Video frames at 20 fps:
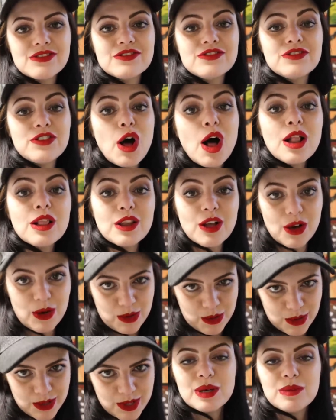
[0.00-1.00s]

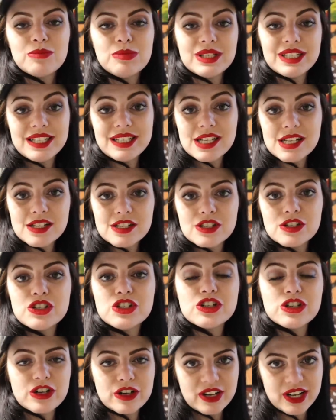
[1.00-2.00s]
follow Pablita's
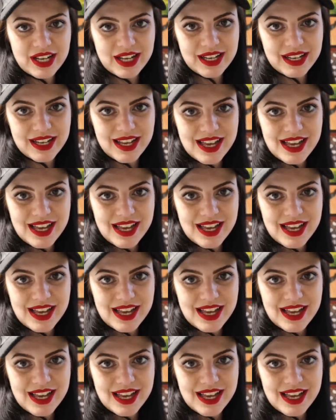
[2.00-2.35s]
journey